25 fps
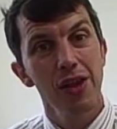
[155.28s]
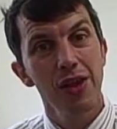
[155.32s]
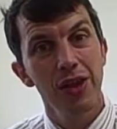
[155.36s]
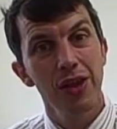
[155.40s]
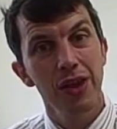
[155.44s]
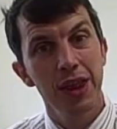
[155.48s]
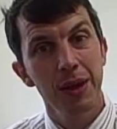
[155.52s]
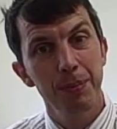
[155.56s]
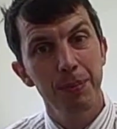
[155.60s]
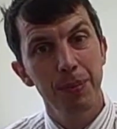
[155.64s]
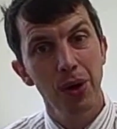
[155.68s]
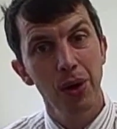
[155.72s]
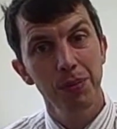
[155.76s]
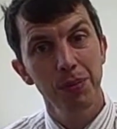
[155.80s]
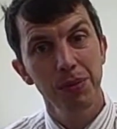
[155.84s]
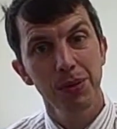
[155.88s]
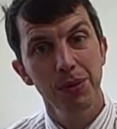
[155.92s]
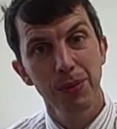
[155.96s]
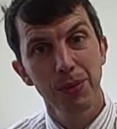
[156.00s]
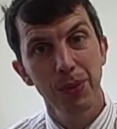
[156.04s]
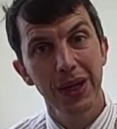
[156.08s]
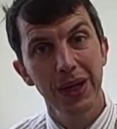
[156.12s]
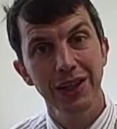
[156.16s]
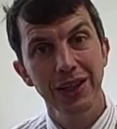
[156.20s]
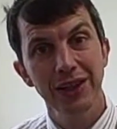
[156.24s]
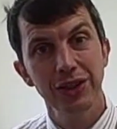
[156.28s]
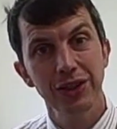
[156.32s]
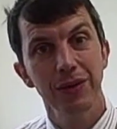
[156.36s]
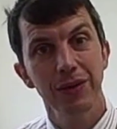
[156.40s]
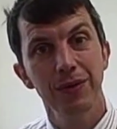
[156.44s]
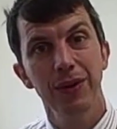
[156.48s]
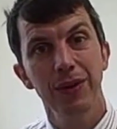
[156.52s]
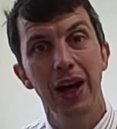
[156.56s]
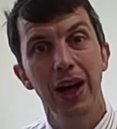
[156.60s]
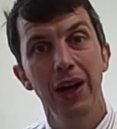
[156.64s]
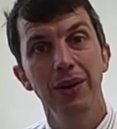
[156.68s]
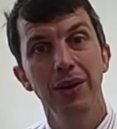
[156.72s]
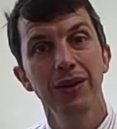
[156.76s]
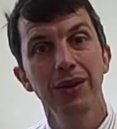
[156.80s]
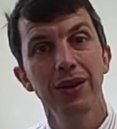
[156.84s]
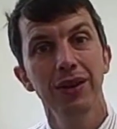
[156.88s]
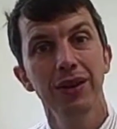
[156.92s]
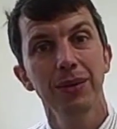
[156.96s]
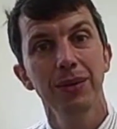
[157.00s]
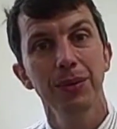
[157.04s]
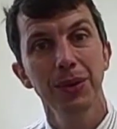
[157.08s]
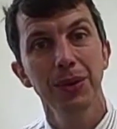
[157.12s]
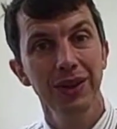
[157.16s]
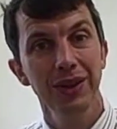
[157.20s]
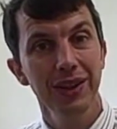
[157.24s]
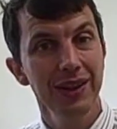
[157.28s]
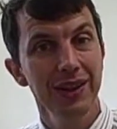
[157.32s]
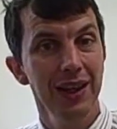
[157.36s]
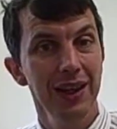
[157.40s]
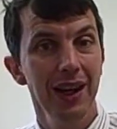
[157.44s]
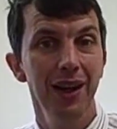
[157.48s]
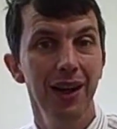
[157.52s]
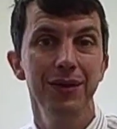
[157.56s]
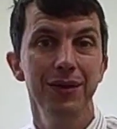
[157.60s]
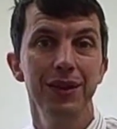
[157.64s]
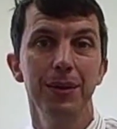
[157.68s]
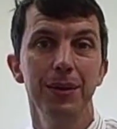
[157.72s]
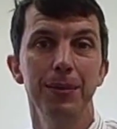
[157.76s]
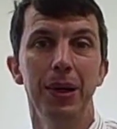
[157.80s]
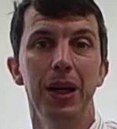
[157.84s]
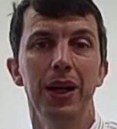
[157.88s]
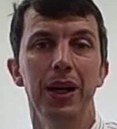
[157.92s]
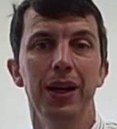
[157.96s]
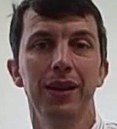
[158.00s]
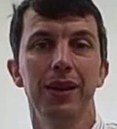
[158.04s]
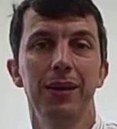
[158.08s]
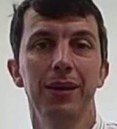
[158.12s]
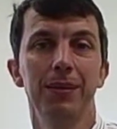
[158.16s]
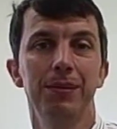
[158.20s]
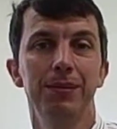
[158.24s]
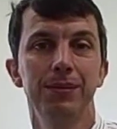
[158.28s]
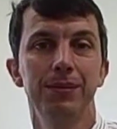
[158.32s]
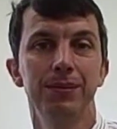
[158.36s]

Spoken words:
The problem we found was in the aftermath.